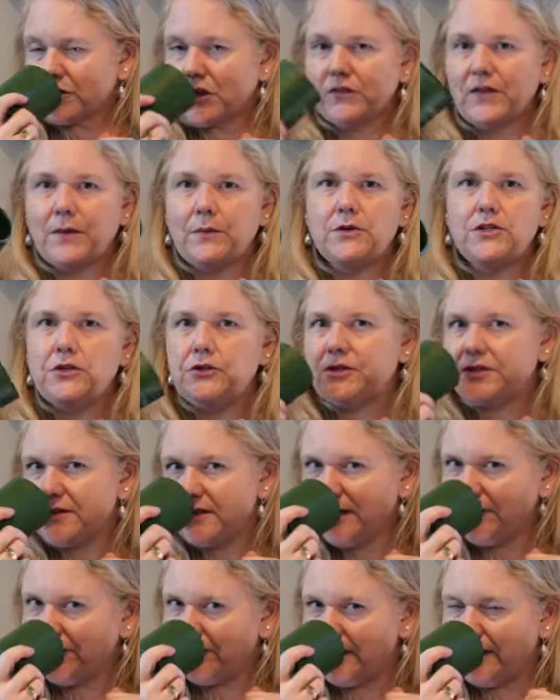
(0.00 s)
Like when you
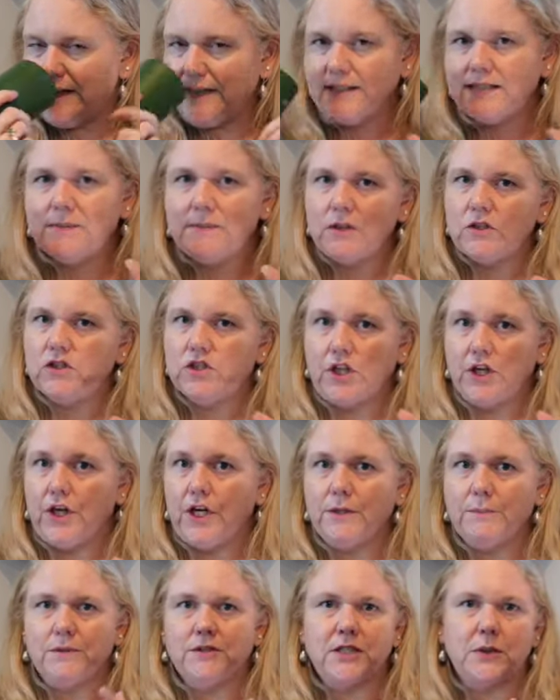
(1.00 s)
sniff it, it smells
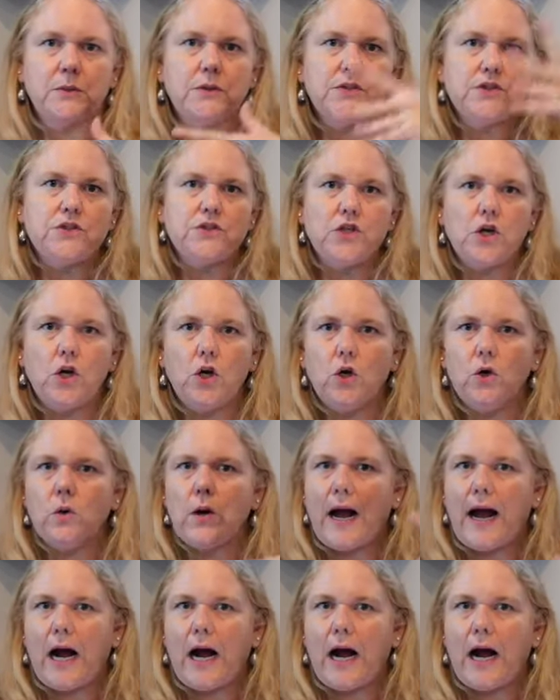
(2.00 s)
good, but there was no